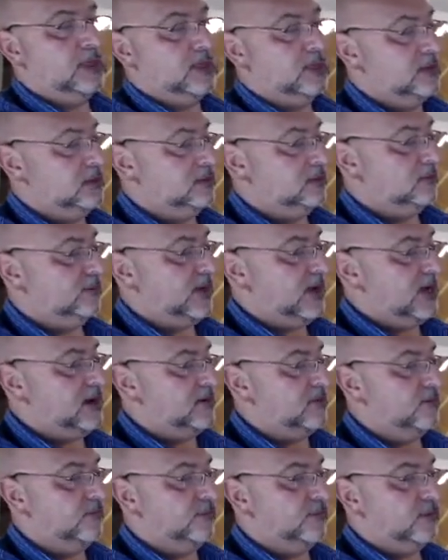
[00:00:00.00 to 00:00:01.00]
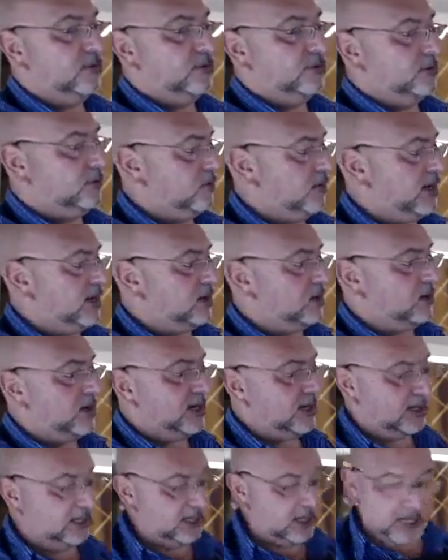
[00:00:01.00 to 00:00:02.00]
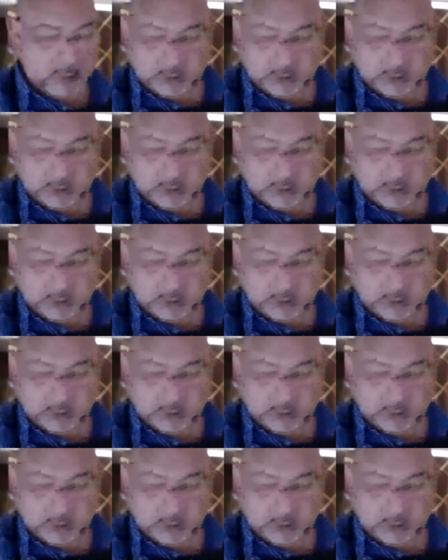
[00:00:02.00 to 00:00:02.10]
So back and forth quite quickly.